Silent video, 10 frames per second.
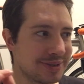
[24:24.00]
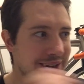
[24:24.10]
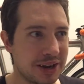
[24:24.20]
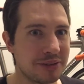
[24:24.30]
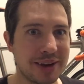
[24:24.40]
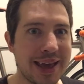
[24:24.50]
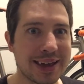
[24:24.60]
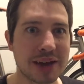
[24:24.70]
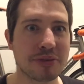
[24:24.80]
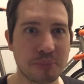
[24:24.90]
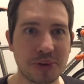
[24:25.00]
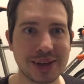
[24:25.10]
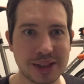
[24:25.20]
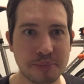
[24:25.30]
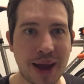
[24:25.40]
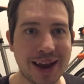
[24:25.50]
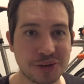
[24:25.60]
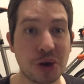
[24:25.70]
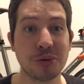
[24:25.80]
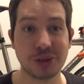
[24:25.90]
letting everybody in the pack
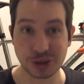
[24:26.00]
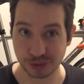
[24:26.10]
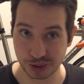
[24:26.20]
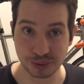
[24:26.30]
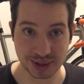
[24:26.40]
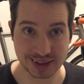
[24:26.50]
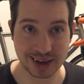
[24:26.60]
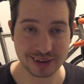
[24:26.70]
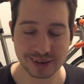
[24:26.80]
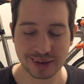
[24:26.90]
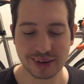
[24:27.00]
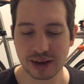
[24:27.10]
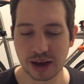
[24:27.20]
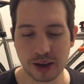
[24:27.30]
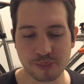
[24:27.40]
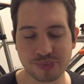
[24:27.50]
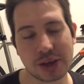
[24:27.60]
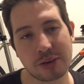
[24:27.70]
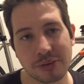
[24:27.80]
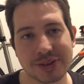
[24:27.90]
know that you're doing that.
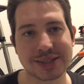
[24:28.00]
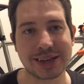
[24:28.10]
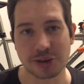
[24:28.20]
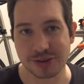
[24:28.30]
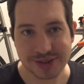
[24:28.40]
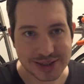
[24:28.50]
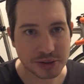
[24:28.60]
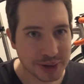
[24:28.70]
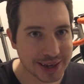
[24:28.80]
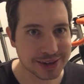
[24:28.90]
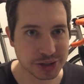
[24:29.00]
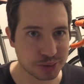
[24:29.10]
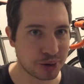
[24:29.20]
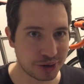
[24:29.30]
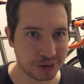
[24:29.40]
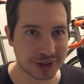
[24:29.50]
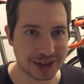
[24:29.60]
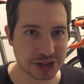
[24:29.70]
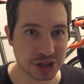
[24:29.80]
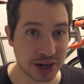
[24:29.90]
Now obviously you can still hear Shimano
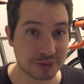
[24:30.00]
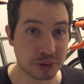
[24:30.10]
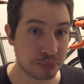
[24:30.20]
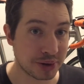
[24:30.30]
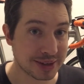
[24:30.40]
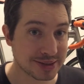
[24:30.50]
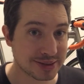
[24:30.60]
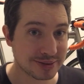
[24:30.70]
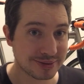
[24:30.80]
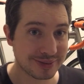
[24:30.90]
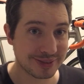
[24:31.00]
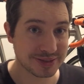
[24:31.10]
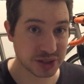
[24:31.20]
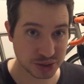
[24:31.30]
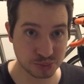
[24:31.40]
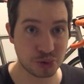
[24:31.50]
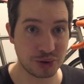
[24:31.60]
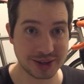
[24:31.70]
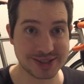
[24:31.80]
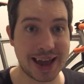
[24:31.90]
gear shift, but it's
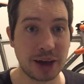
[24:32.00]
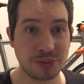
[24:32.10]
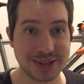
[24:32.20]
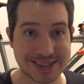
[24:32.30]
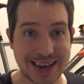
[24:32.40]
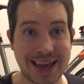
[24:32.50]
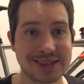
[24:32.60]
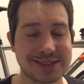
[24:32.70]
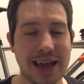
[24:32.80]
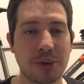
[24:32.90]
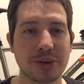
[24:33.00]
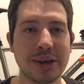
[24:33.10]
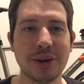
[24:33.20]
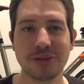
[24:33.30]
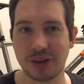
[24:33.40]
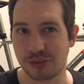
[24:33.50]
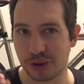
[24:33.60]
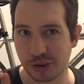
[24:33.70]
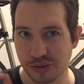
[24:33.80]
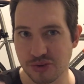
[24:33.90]
smaller sound, it's less sound, so you've
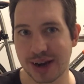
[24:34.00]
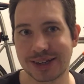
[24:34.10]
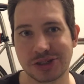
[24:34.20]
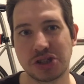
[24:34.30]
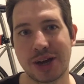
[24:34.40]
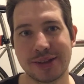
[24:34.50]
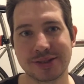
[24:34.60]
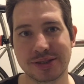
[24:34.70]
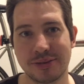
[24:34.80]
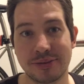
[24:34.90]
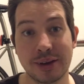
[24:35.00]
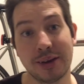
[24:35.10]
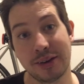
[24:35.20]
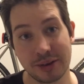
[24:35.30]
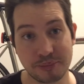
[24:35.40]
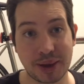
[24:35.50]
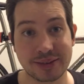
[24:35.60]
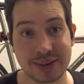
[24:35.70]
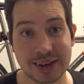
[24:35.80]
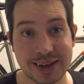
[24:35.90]
got a greater chance of
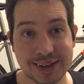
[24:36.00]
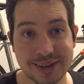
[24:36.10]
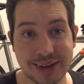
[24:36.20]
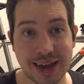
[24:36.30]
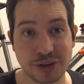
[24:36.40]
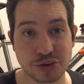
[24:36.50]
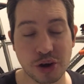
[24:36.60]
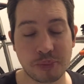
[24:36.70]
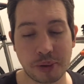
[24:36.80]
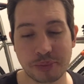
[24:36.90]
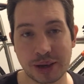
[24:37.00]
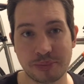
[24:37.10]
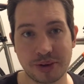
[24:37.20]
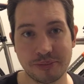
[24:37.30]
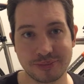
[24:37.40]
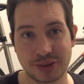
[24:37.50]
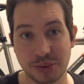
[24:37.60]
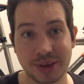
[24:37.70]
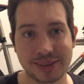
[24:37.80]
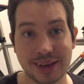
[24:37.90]
basically getting the drop on people and
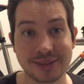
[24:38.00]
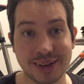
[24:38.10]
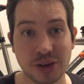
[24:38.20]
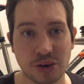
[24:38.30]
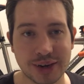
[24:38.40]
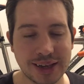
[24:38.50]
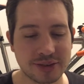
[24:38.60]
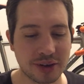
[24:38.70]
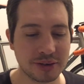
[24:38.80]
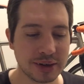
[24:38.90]
doing things incognito.